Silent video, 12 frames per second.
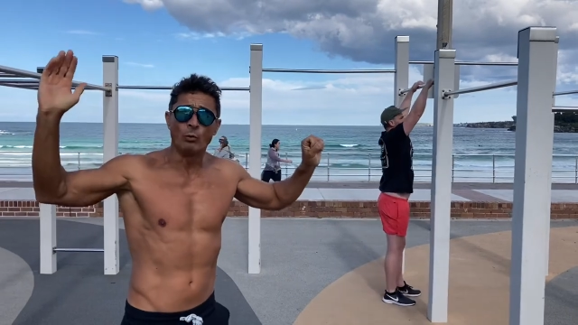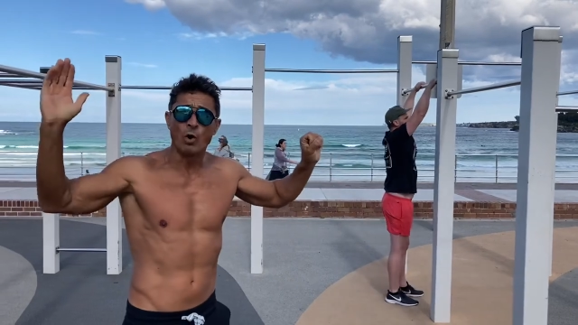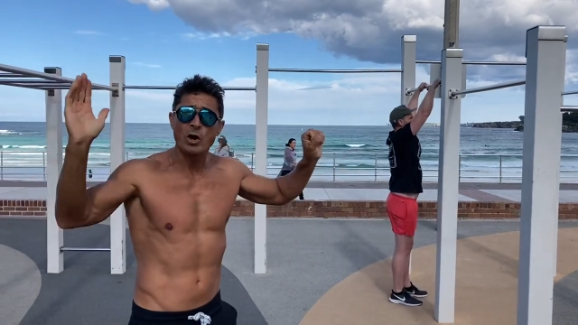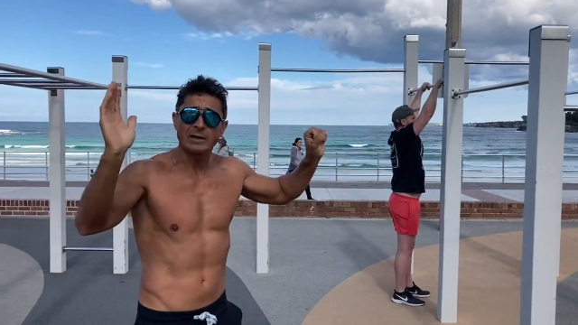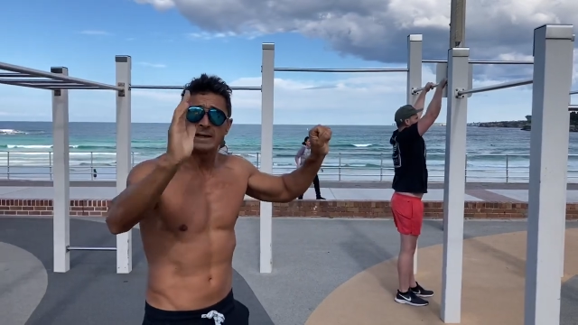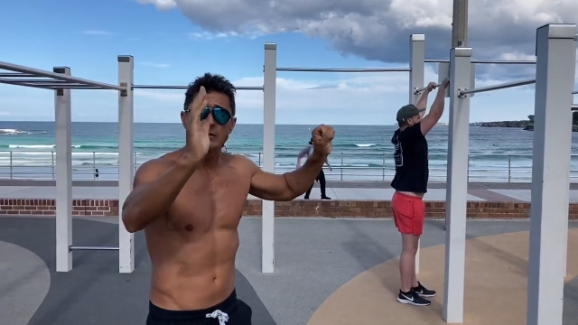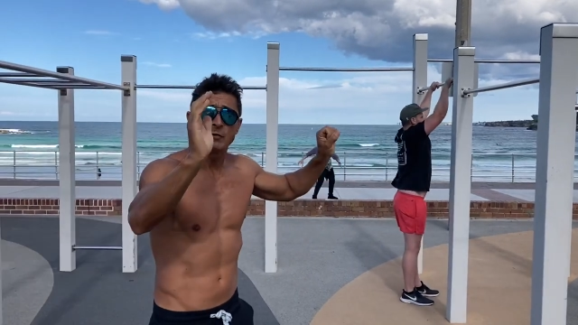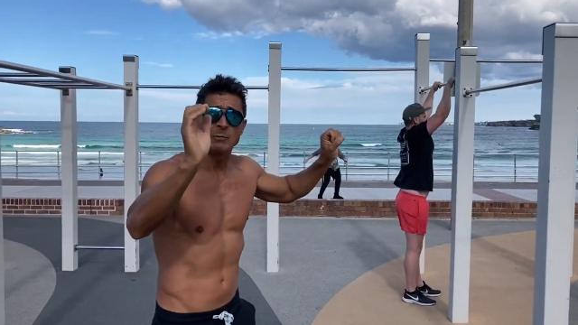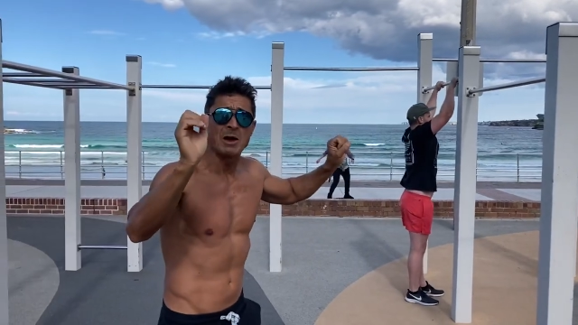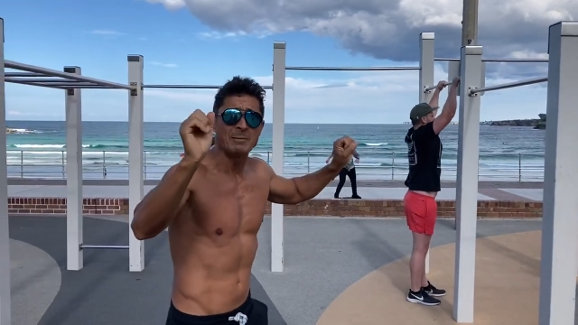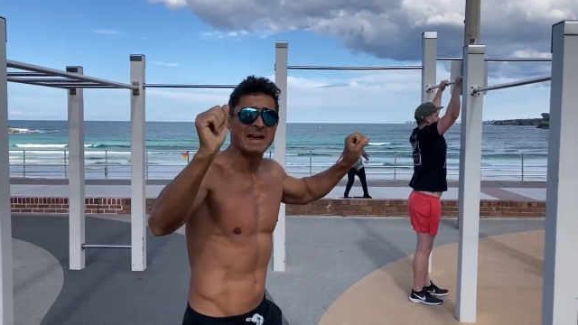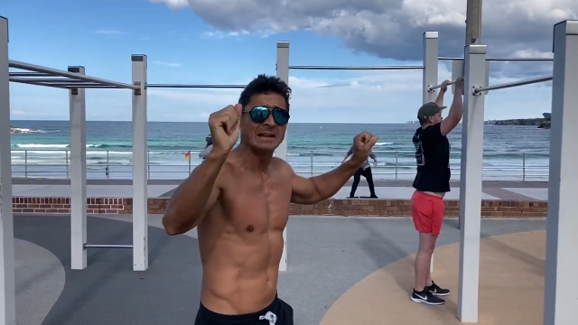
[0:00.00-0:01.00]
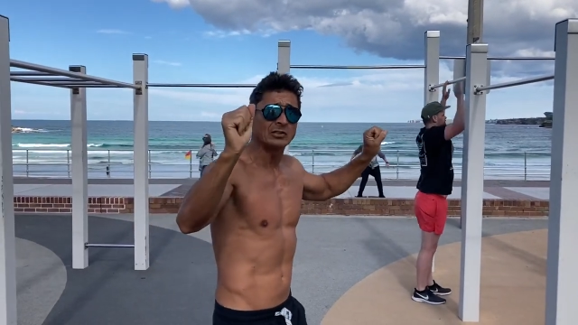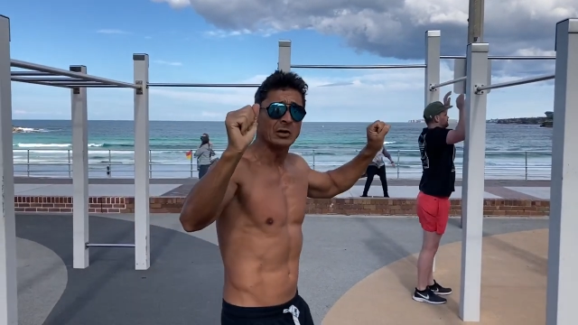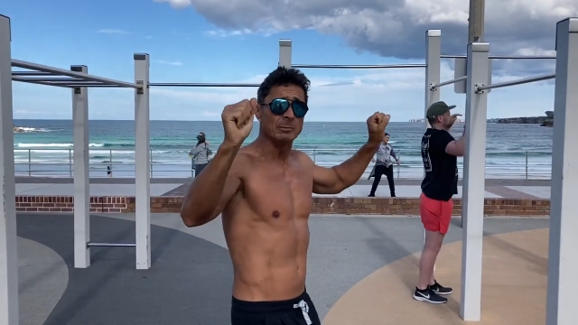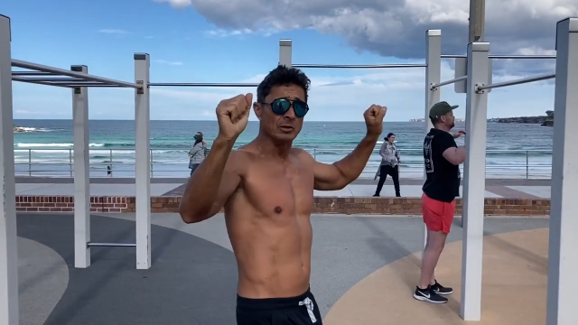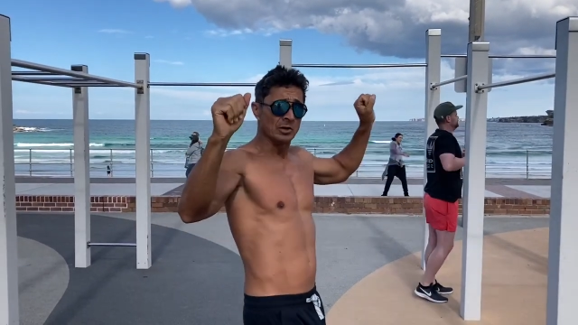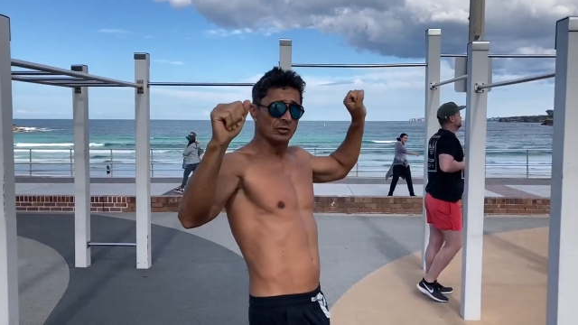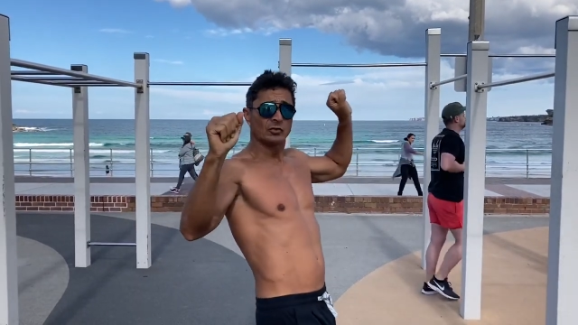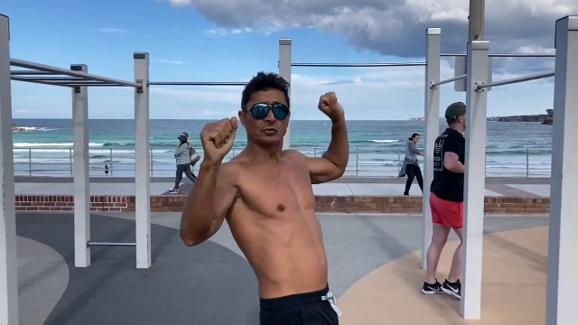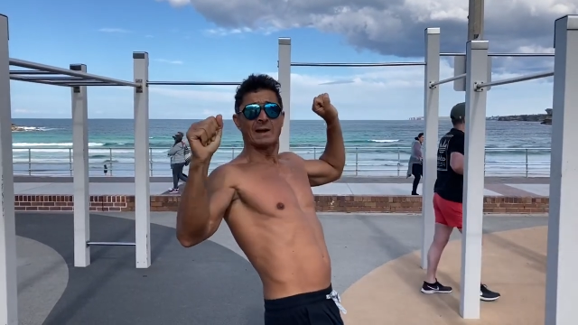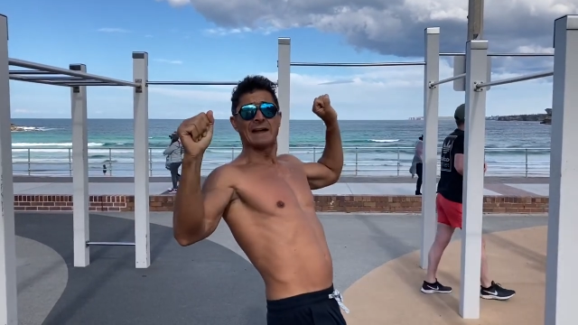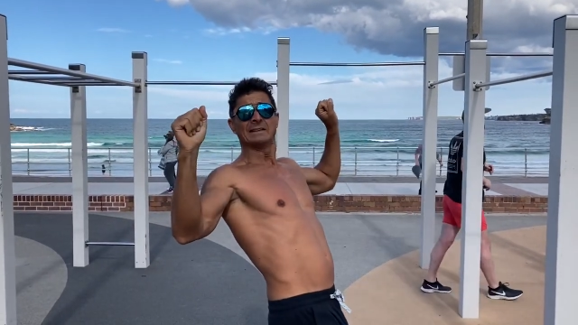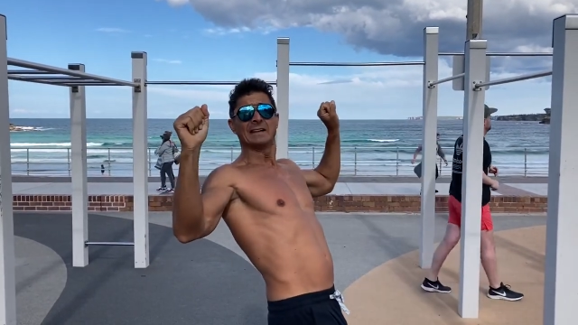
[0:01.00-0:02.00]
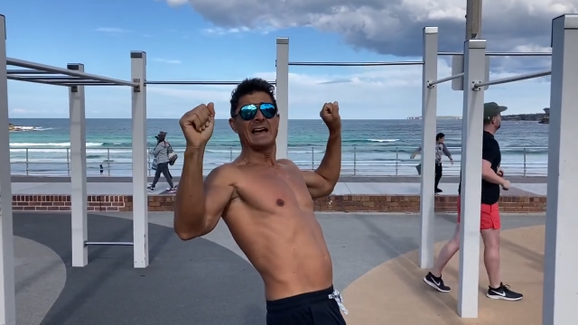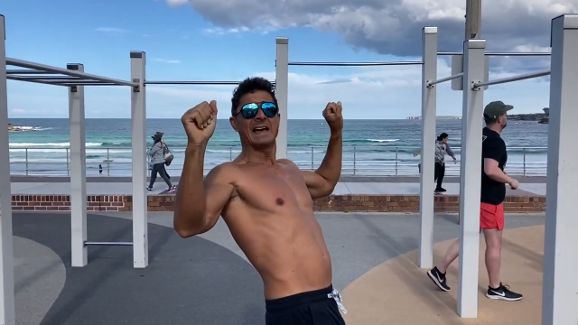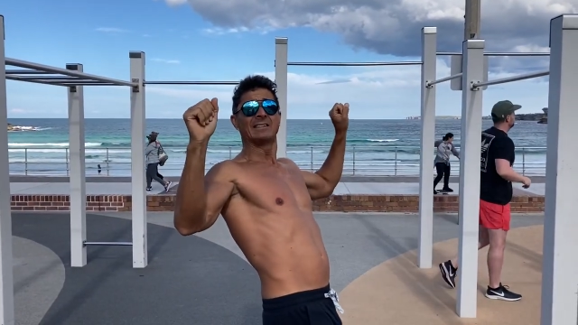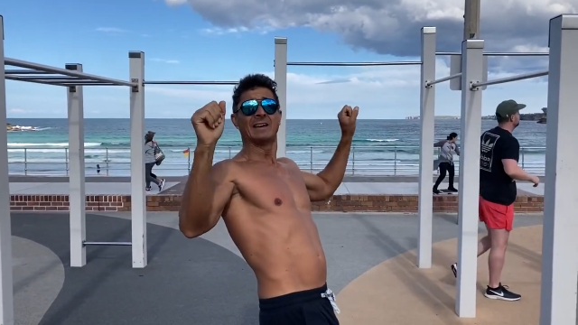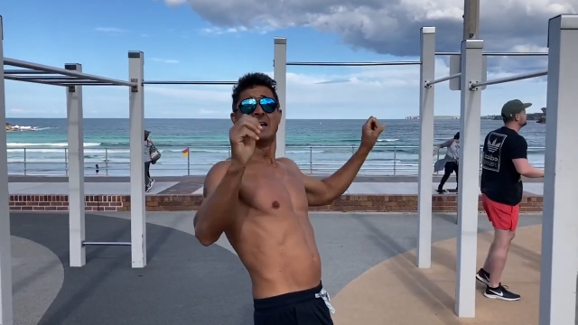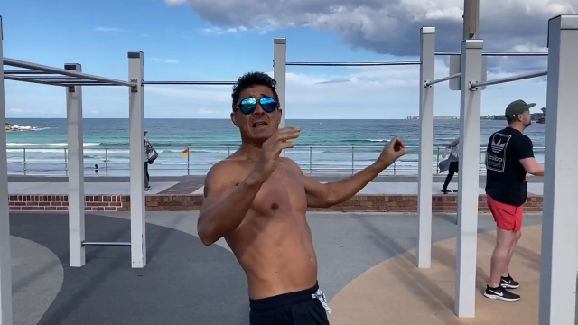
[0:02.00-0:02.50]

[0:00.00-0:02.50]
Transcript: walk in for momentum, straight legs.